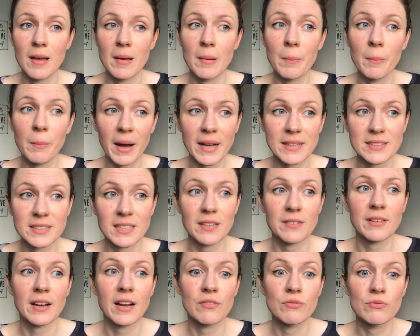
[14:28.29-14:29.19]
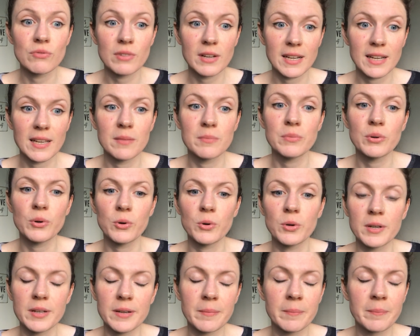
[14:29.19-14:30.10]
massive and really
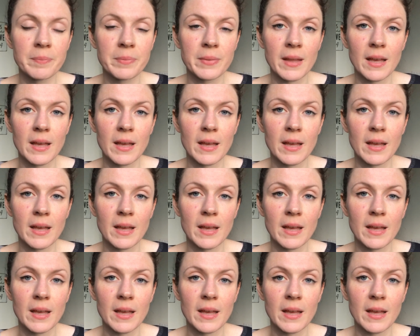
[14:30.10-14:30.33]
important.